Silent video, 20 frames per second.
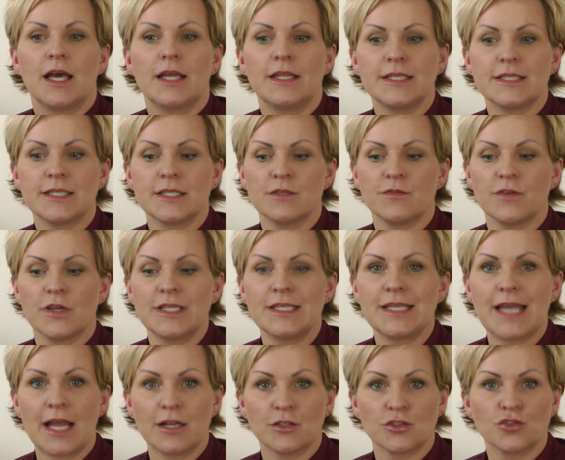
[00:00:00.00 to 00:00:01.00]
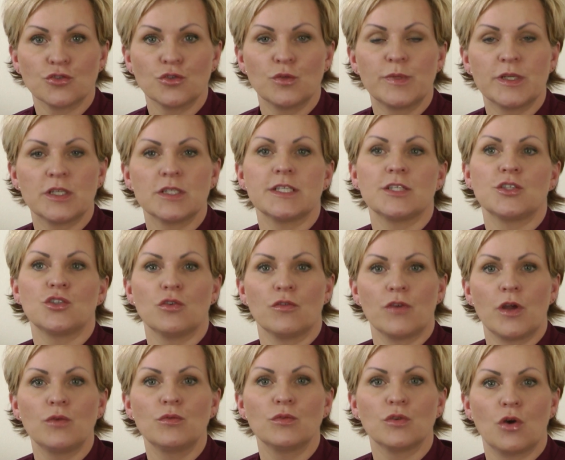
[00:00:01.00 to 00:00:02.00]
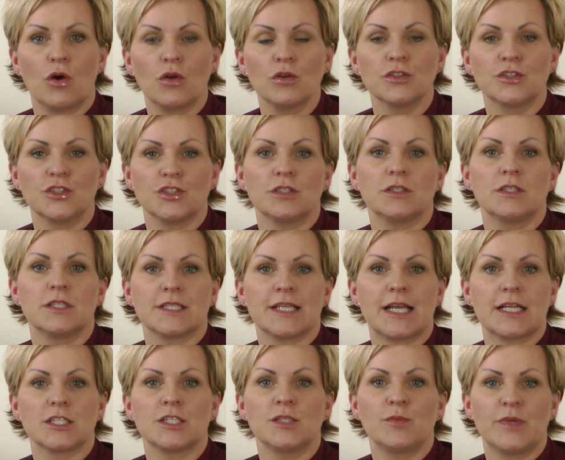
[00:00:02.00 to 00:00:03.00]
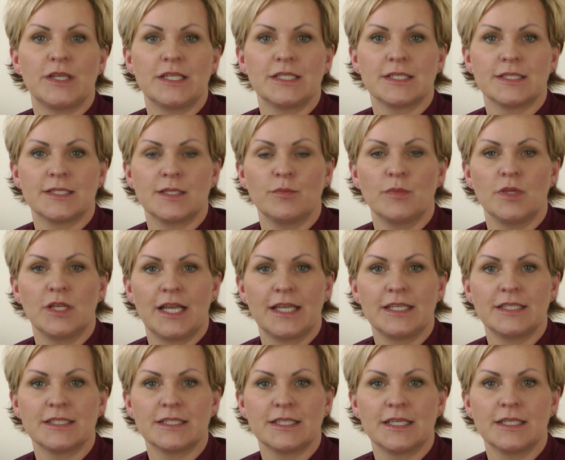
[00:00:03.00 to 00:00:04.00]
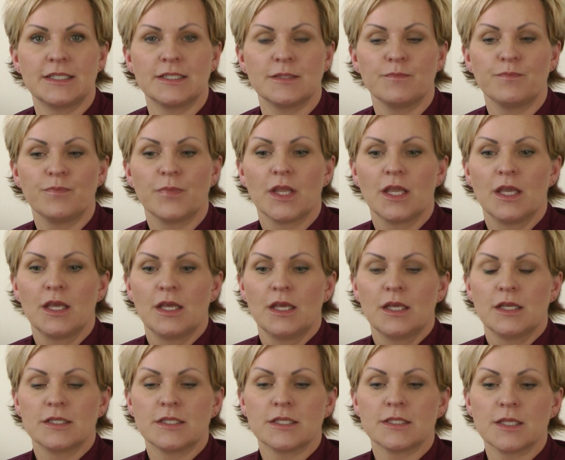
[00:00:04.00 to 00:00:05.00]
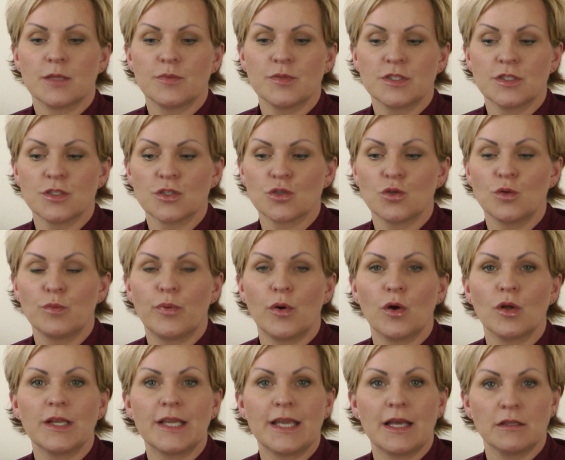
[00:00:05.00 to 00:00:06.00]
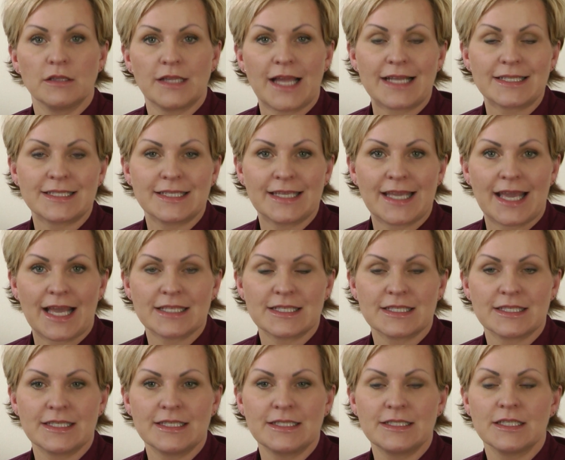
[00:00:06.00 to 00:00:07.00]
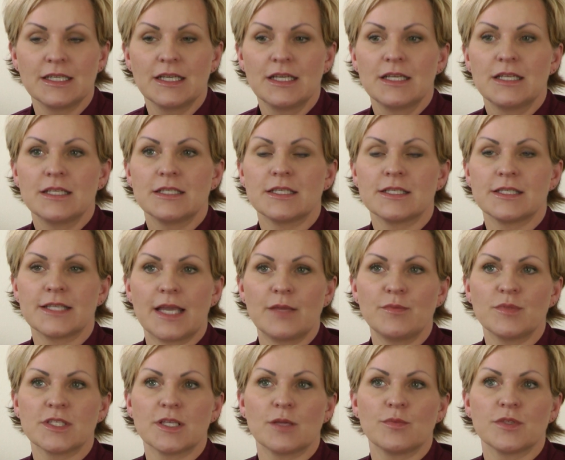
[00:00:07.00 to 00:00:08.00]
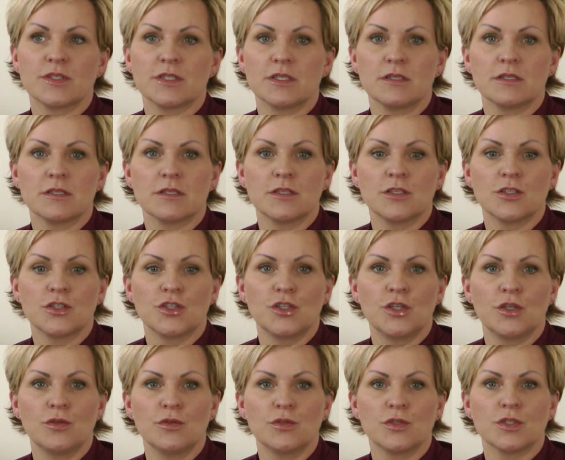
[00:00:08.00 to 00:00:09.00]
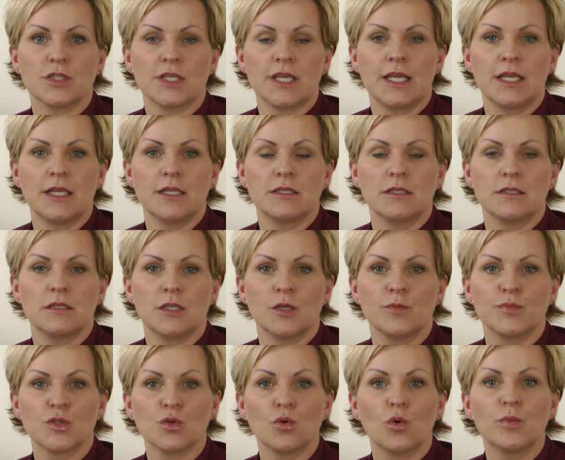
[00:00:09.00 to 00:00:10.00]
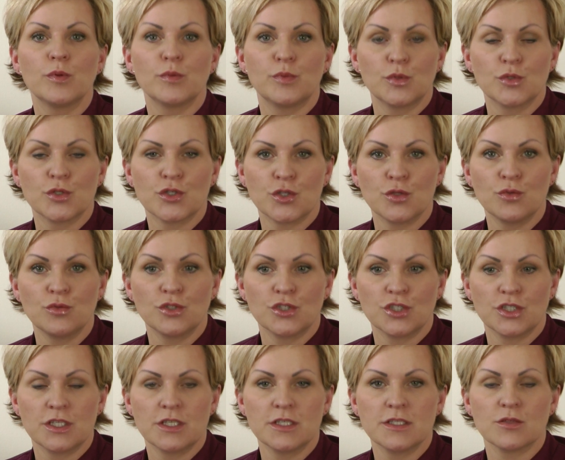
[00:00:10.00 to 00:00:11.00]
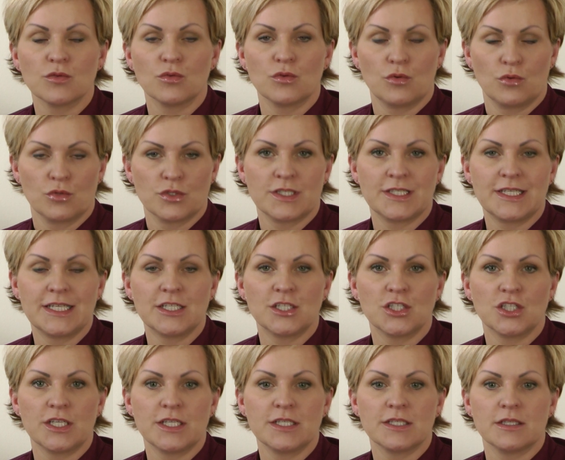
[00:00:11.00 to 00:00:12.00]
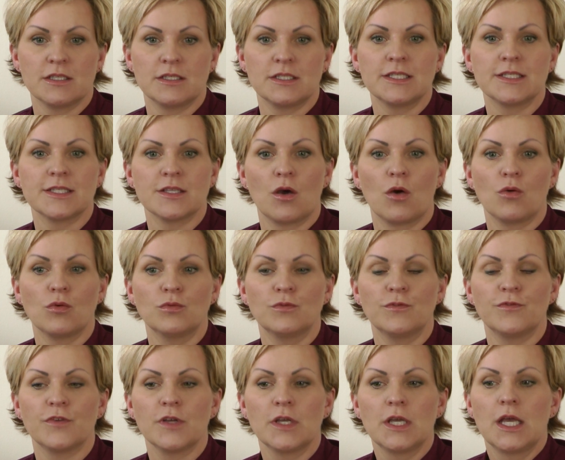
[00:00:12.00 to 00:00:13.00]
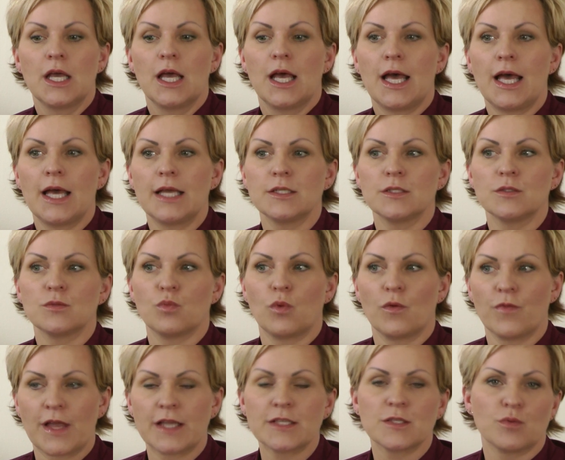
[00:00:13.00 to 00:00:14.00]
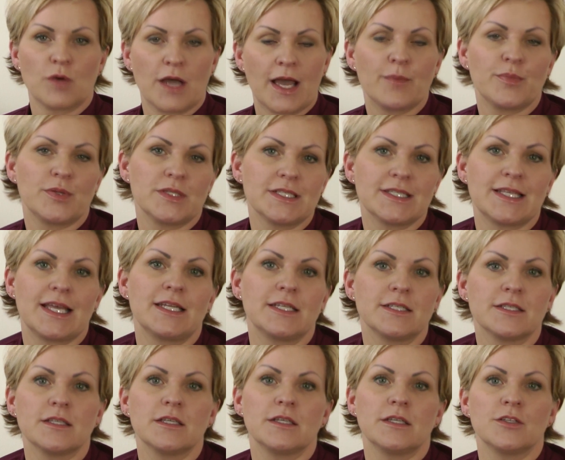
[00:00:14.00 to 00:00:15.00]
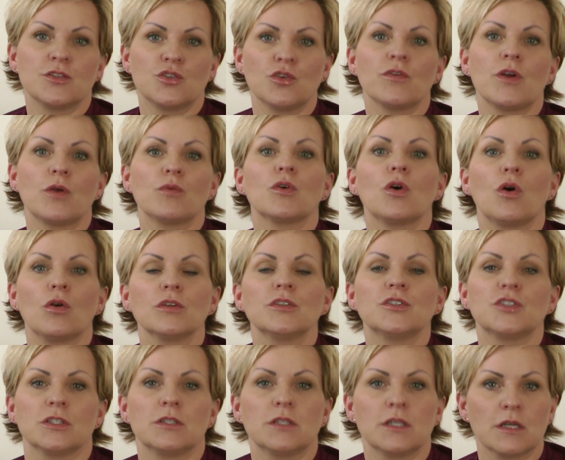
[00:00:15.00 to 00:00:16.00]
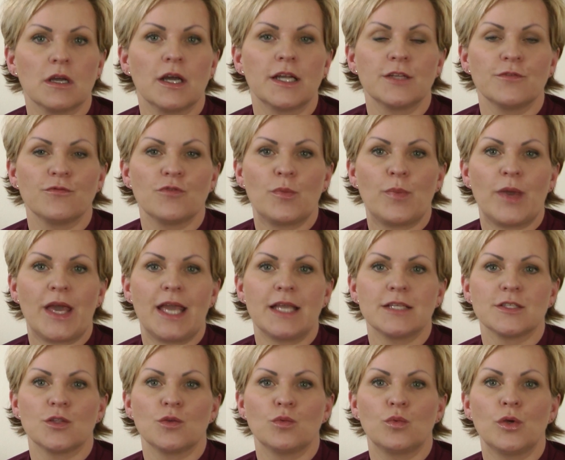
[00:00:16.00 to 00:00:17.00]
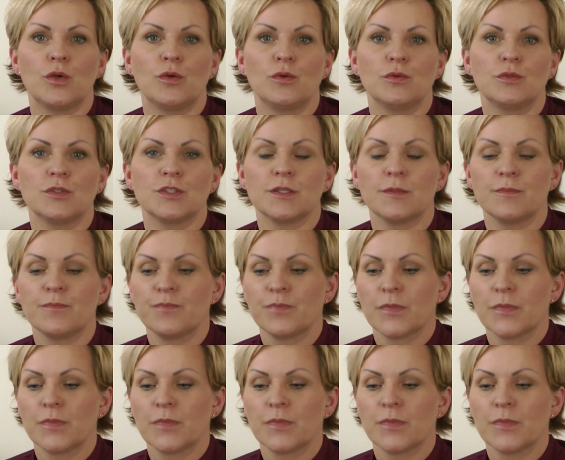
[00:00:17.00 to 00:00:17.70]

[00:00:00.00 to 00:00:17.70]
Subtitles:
And this is a very natural because it's your own collagen that's actually being stimulated. It's a substance called polyl-lactic acid. It's the same substance that's used in absorbable sutures or stitches that dissolve. And that's what happens then is that it's your own collagen that kind of repairs the wound.